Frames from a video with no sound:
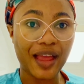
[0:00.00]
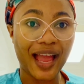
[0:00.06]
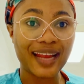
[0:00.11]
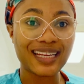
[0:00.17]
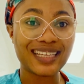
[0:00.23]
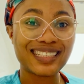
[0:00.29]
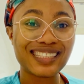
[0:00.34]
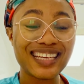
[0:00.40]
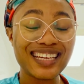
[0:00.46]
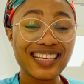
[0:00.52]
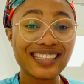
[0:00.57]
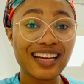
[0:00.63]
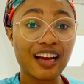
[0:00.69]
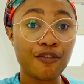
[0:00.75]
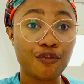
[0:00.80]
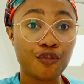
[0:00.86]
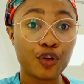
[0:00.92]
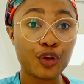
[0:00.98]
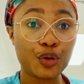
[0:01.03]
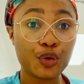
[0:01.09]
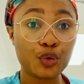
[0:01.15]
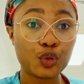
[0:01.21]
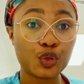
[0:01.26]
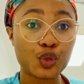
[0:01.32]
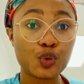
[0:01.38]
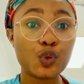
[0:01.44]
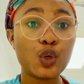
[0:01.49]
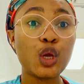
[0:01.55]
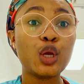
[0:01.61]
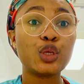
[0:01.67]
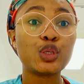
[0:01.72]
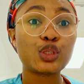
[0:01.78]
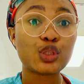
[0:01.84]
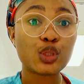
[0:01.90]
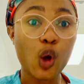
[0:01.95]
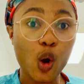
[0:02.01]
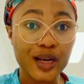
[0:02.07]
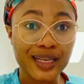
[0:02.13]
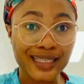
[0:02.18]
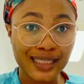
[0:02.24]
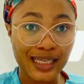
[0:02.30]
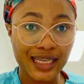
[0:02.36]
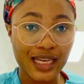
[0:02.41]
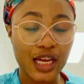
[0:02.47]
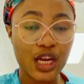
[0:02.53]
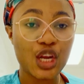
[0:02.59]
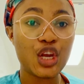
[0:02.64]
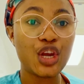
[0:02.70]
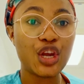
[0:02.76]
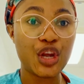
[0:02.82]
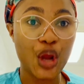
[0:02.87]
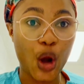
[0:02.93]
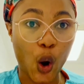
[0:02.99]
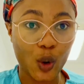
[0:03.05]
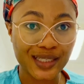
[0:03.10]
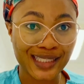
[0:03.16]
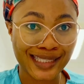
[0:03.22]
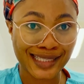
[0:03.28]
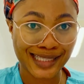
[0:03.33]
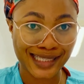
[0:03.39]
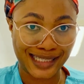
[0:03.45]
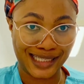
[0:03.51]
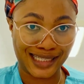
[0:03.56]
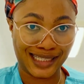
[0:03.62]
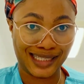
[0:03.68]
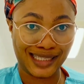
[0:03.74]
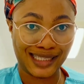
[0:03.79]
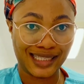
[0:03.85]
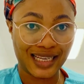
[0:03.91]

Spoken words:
and it's easier for you to study nursing,